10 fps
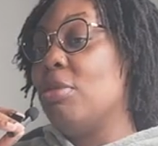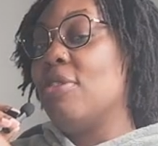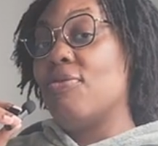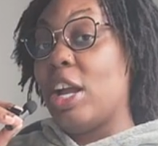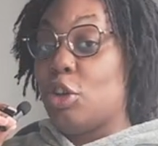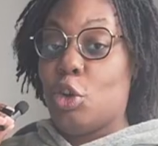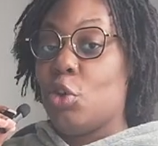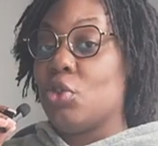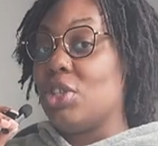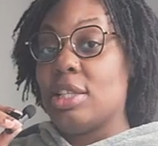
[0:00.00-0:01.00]
me fighting the
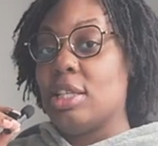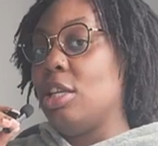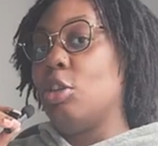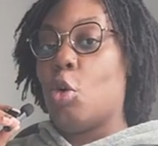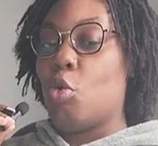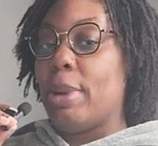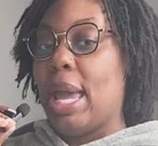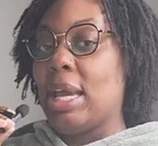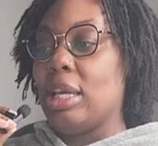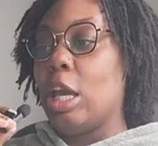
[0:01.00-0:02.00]
urge not to eat the whole
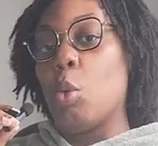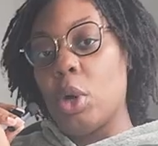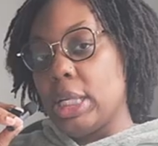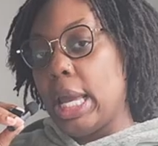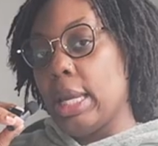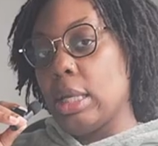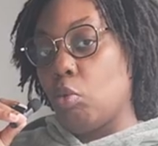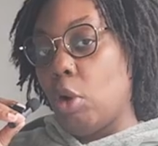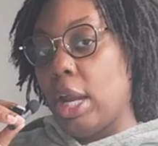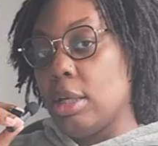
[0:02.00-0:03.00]
bag in one day,
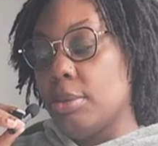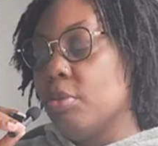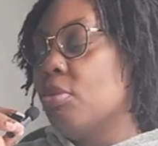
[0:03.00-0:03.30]
right?